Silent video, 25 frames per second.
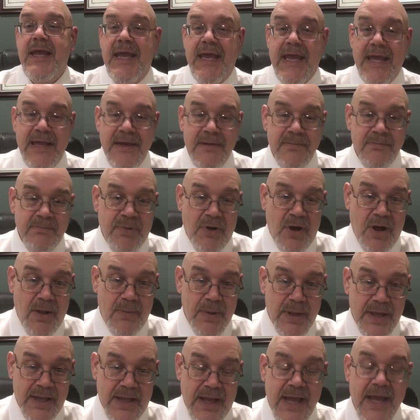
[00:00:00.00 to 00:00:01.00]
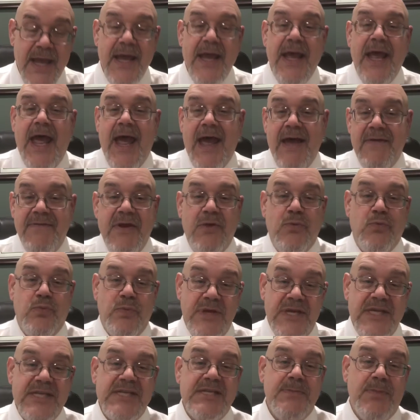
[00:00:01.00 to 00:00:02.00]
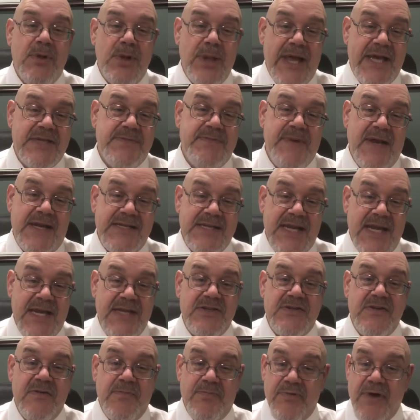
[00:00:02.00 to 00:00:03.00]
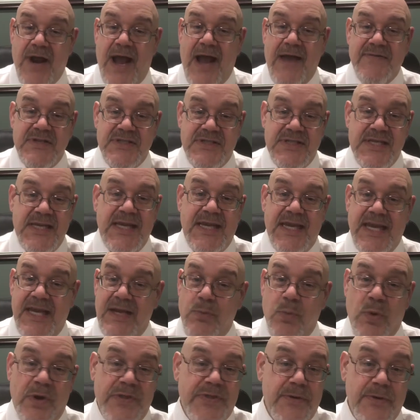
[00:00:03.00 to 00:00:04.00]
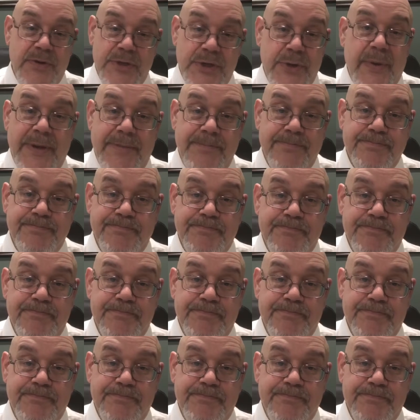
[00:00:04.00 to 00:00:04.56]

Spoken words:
in public have a reasonable expectation of privacy in what they're doing.